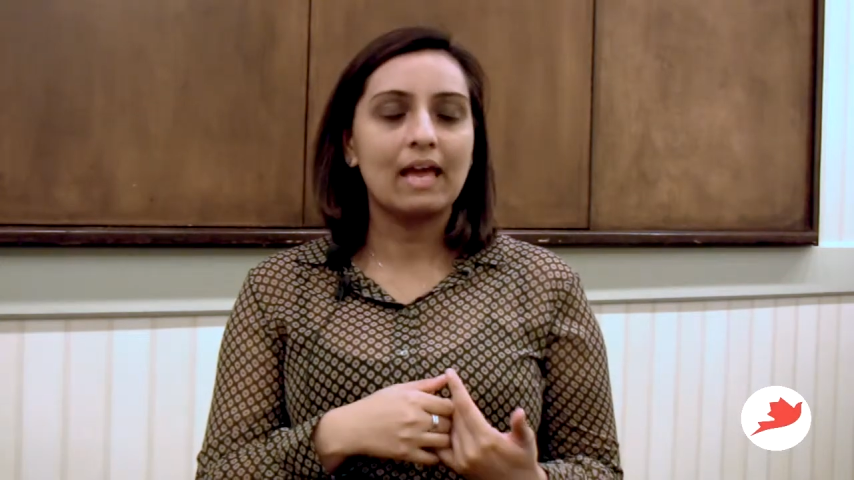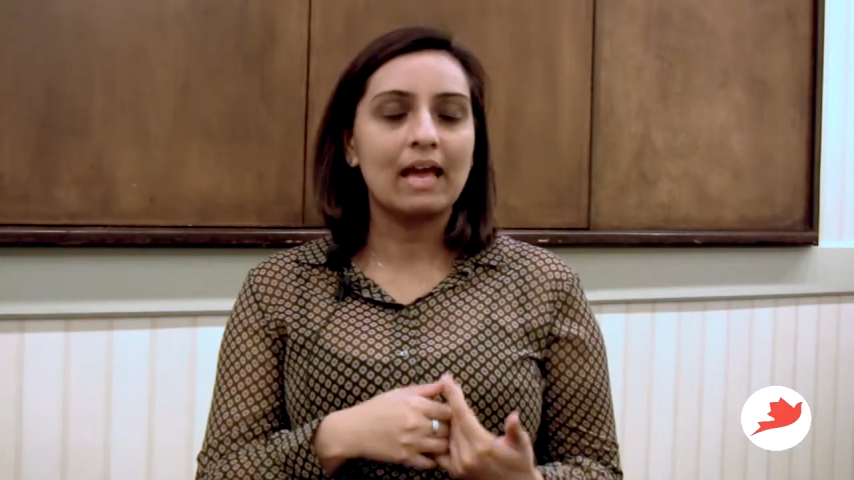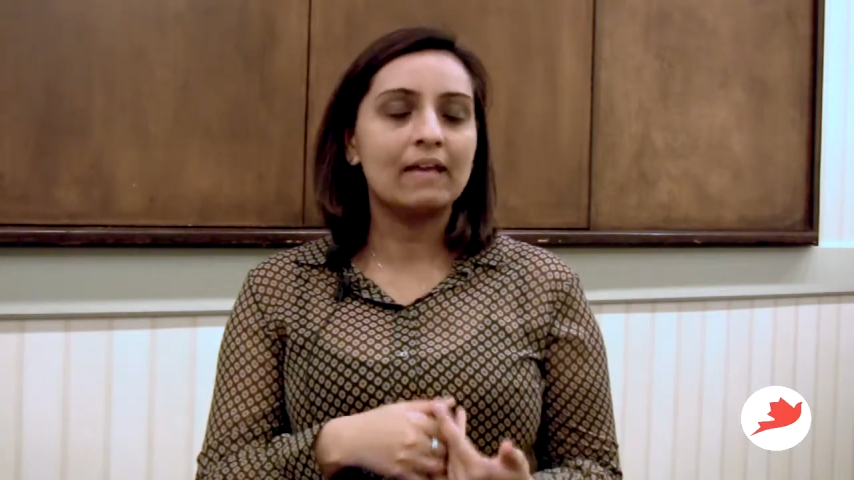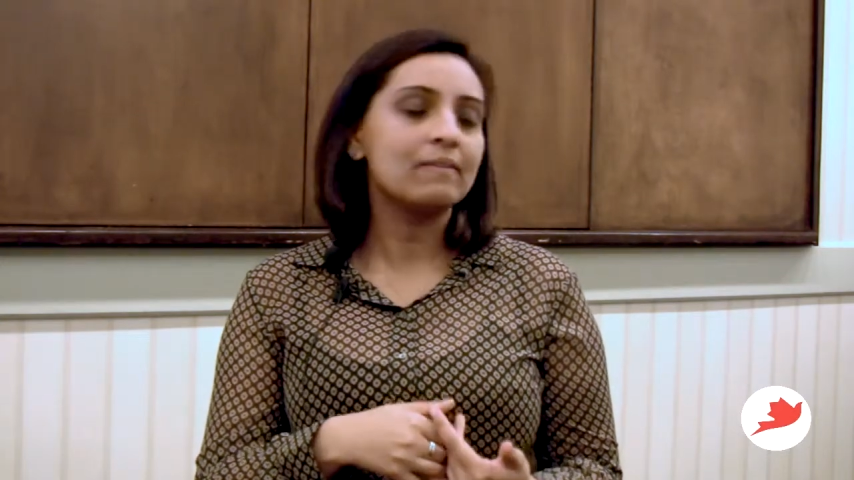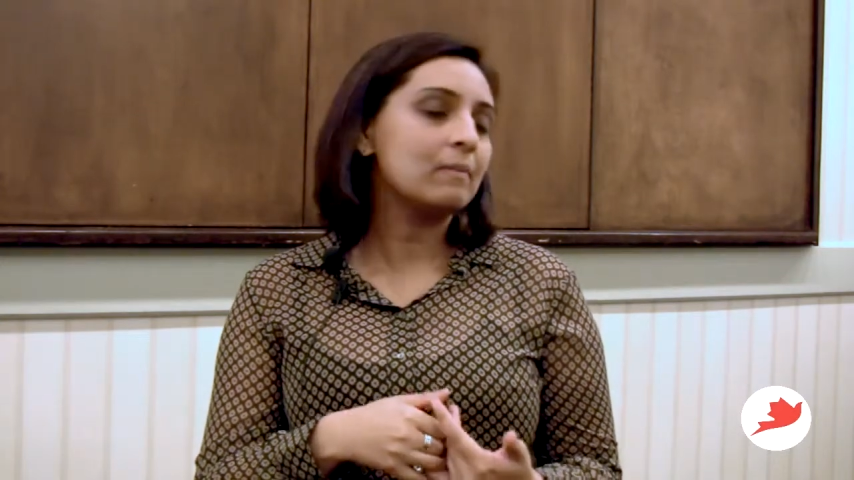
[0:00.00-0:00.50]

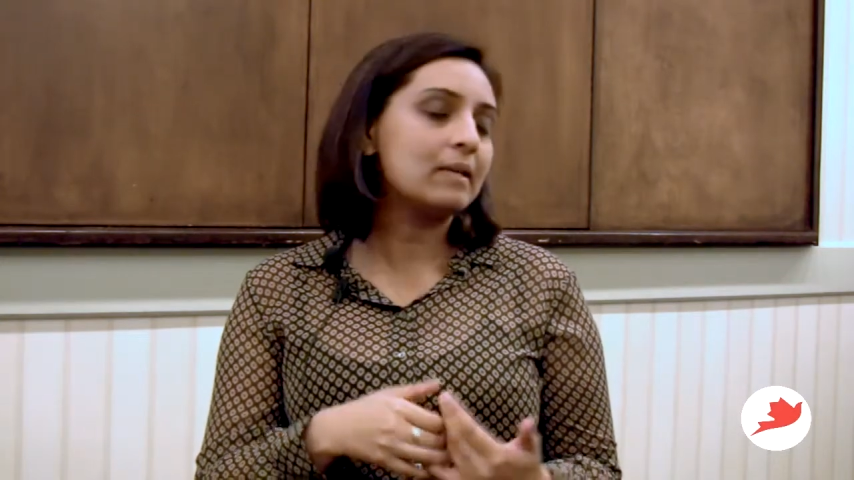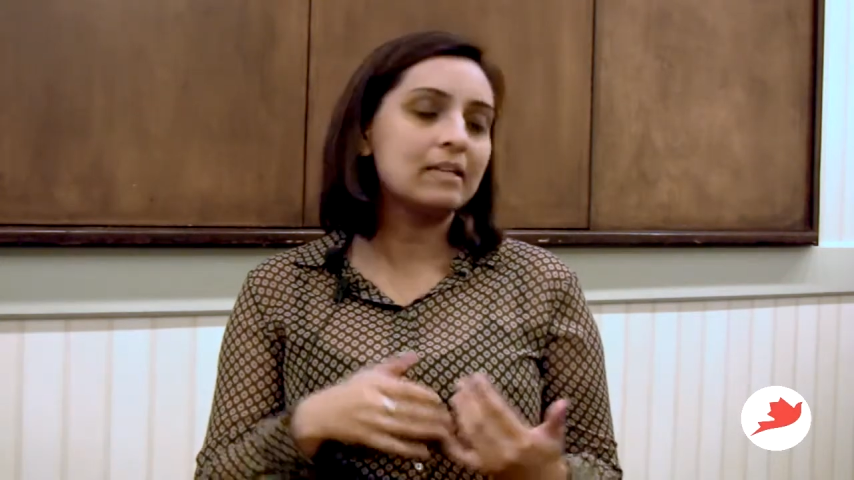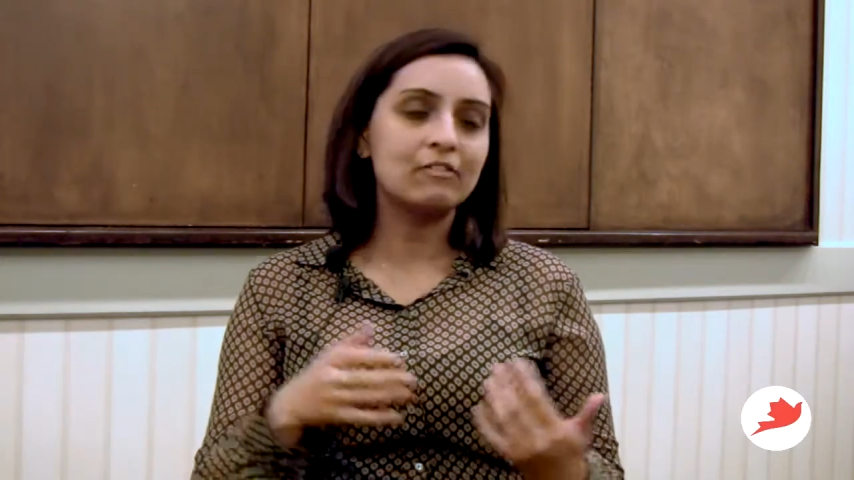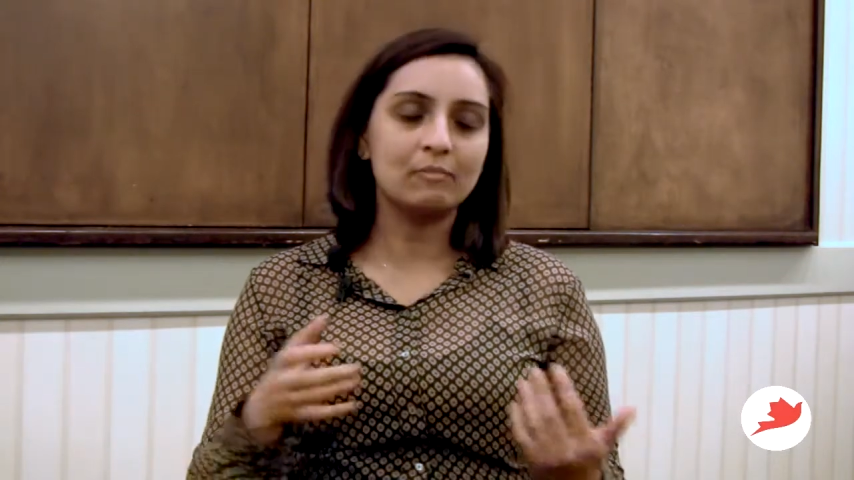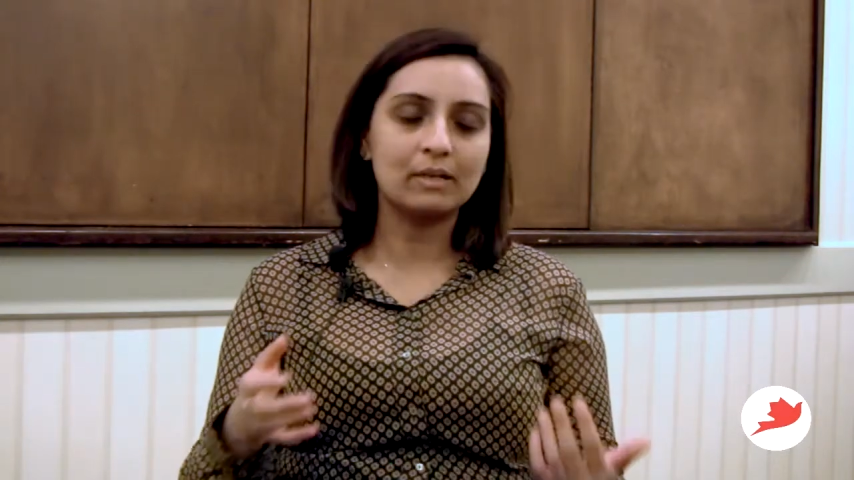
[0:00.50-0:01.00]
as
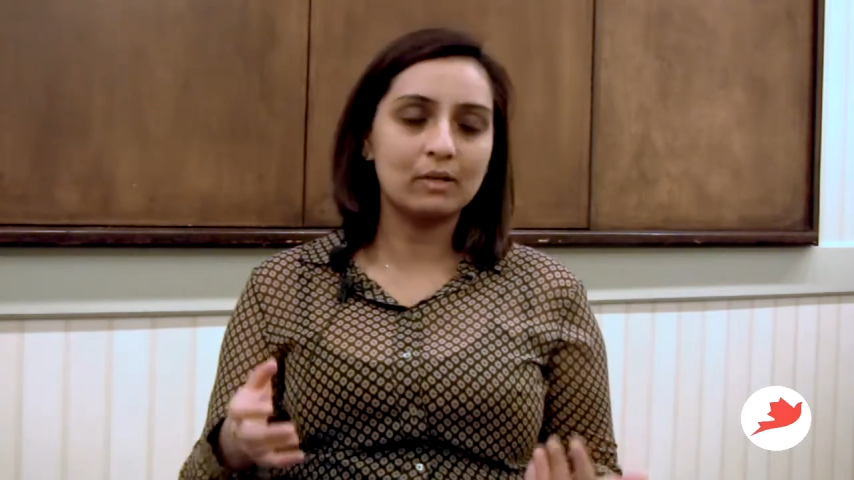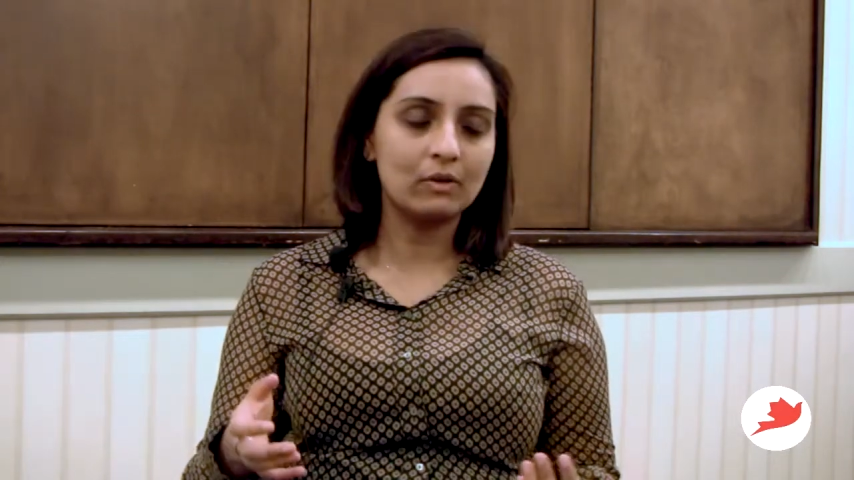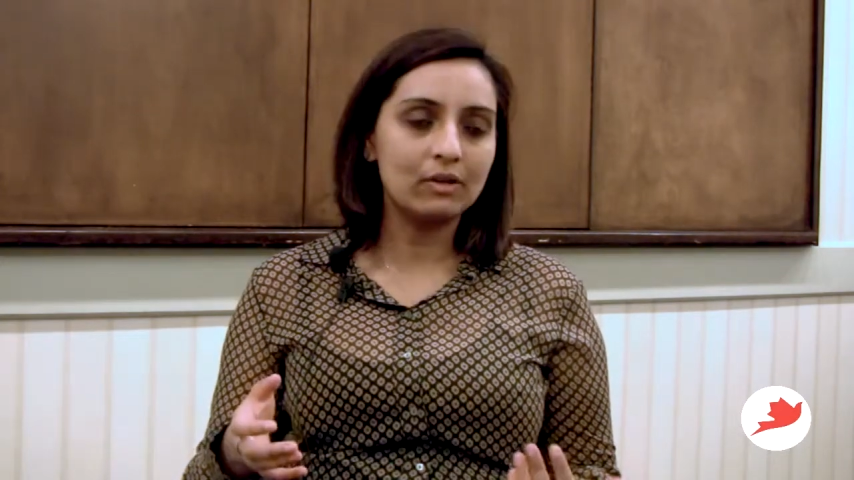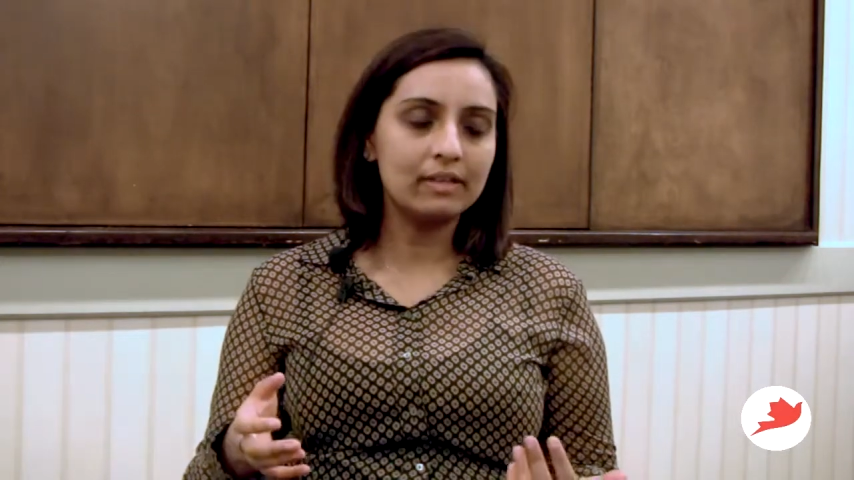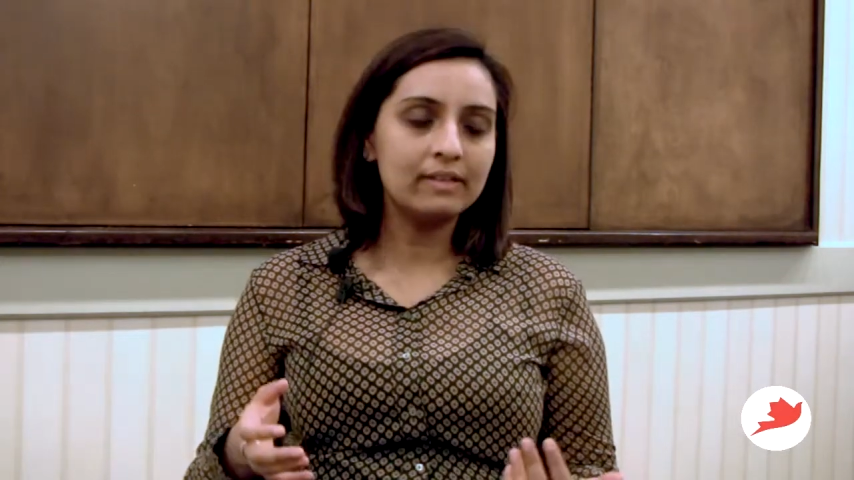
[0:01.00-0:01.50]
many of my
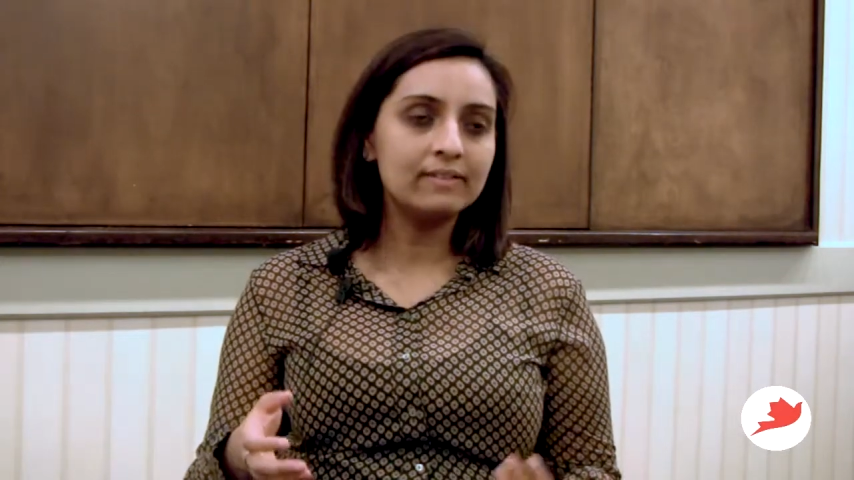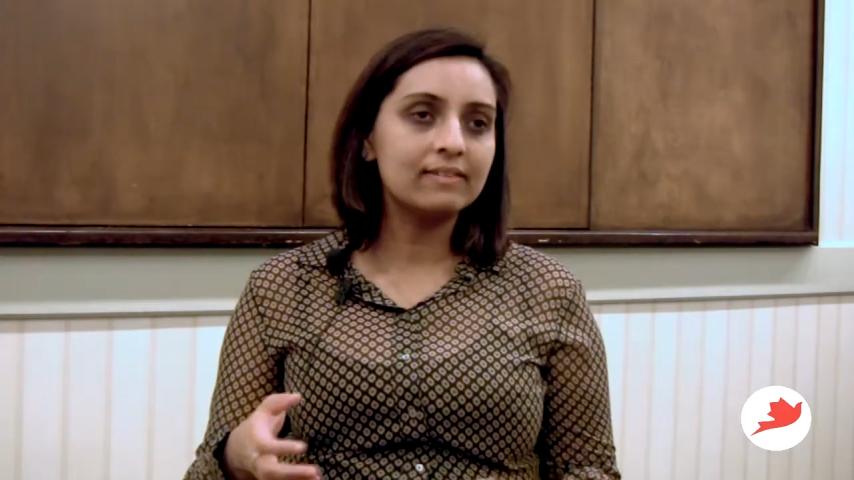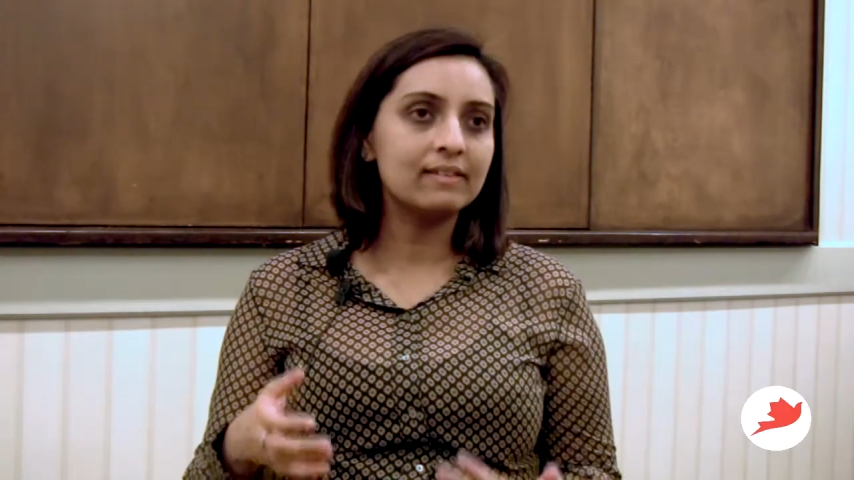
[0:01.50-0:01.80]
colleagues